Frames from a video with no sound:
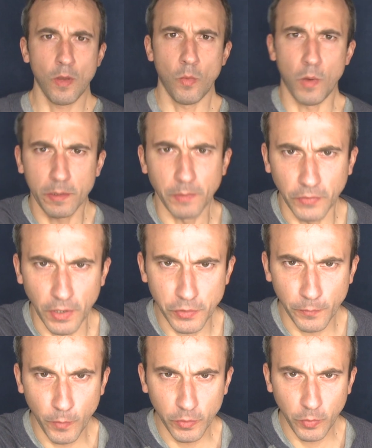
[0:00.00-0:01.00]
Welcome to
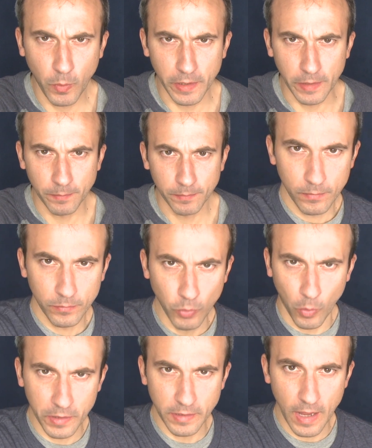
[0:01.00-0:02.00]
Section 420,
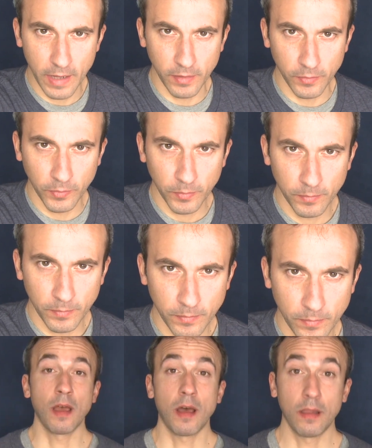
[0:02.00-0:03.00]
Talkin Yankees.
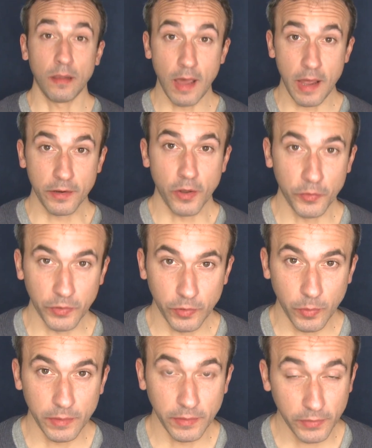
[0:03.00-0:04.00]
A lot goes
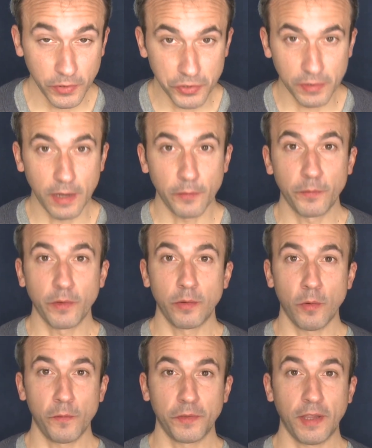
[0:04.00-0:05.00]
into a decision that a front
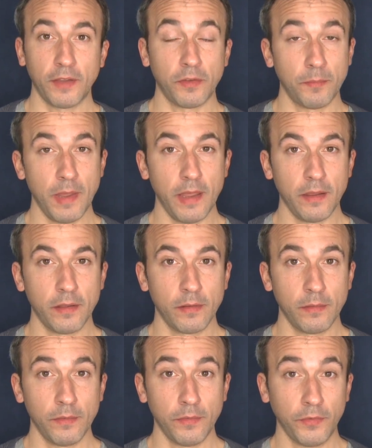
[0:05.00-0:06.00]
office has to make.
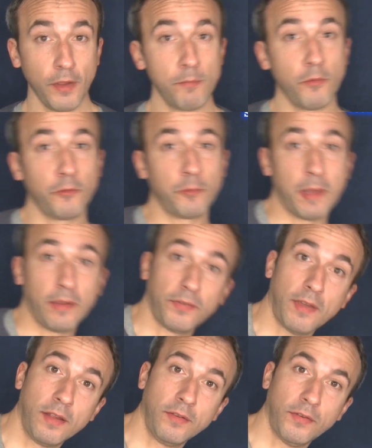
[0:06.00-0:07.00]
Some moves make
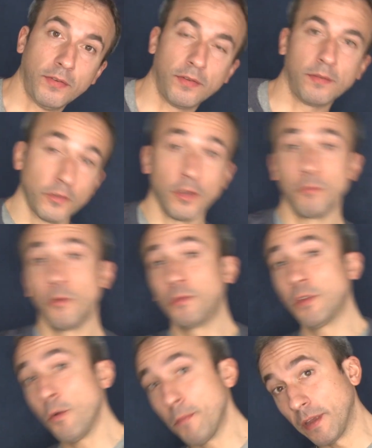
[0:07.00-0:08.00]
sense, some moves
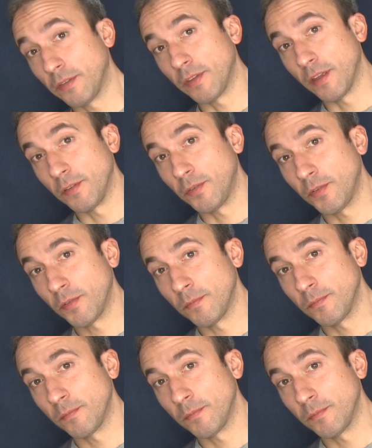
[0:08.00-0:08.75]
don't make sense.